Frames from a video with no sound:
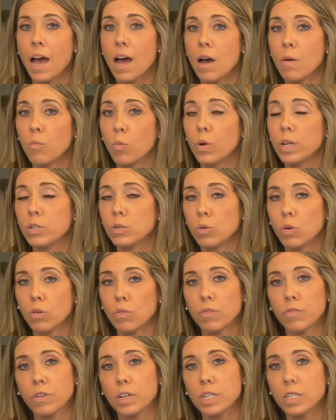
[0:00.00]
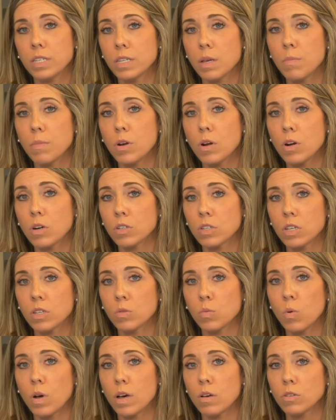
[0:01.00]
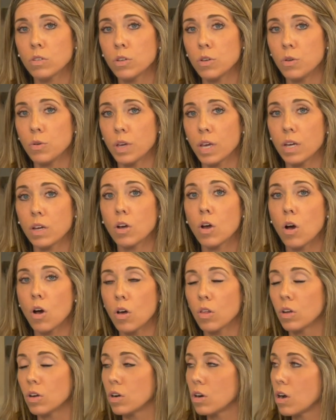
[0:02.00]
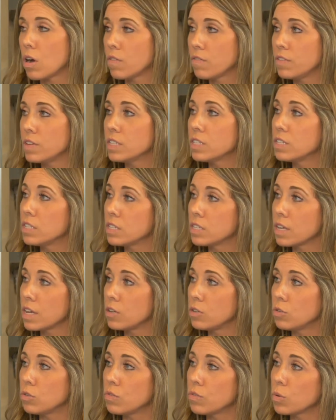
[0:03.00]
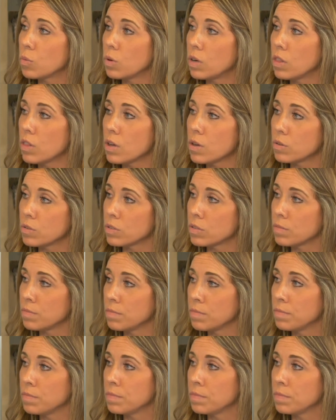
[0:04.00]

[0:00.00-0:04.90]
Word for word: Um, we do hold free seminars as well, so you can call our office to schedule yeah. for one of those.